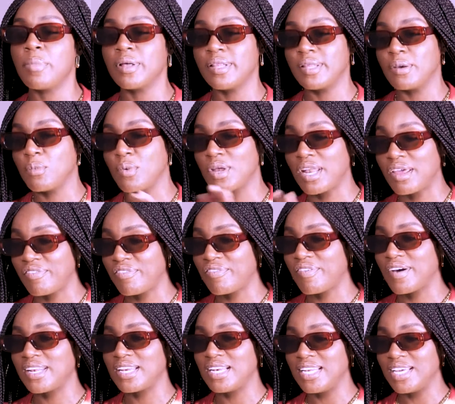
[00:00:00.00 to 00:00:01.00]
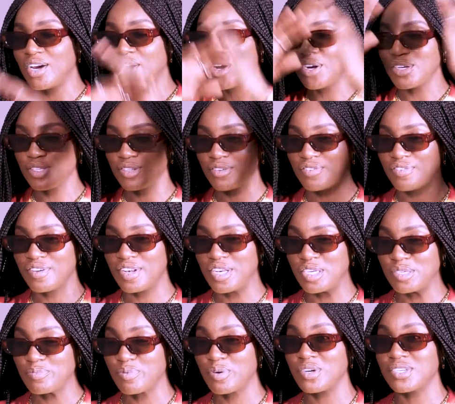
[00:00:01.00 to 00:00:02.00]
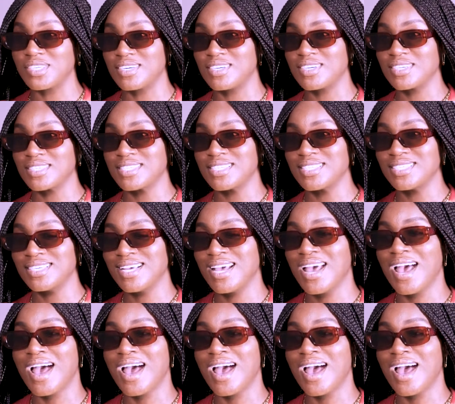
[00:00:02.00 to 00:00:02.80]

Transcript: But then when I finally heard the finished product,